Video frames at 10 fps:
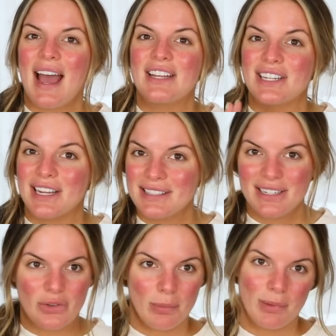I just
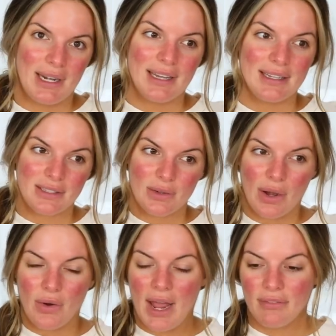incorporated this, so I
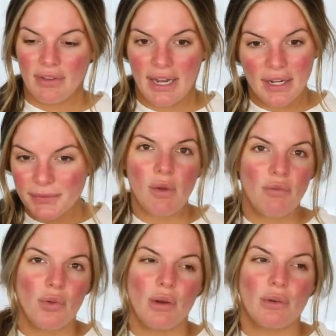don't have like a
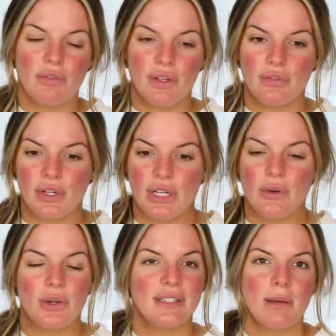full-on review for
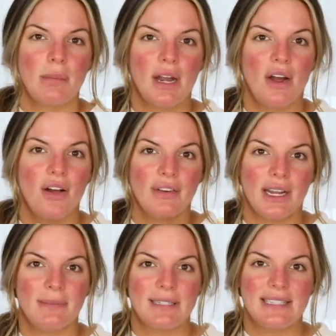you because I bought it on
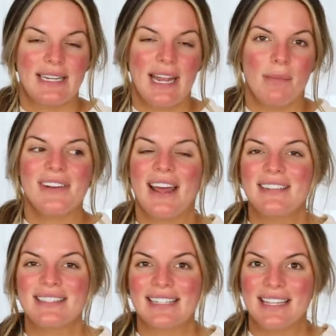Vitamin C Day, but I have
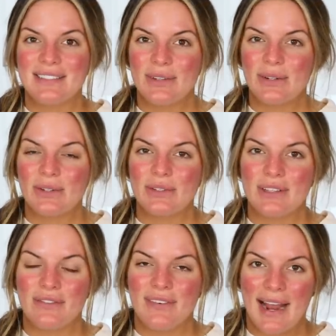the
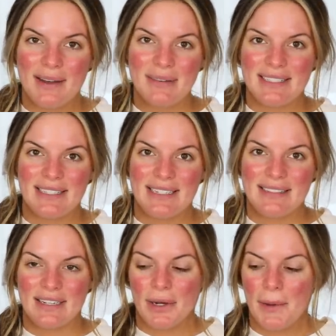SkinCeuticals Vitamin C
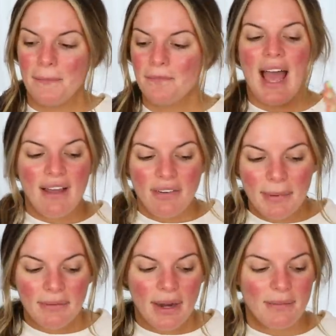Serum.
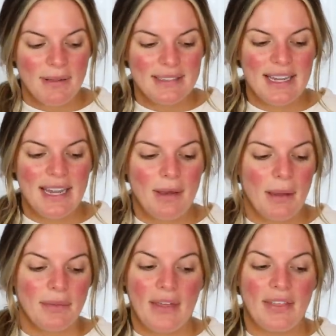Everybody recommends it.
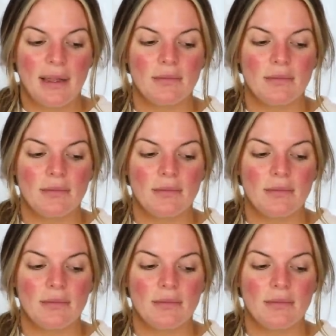I'm, i think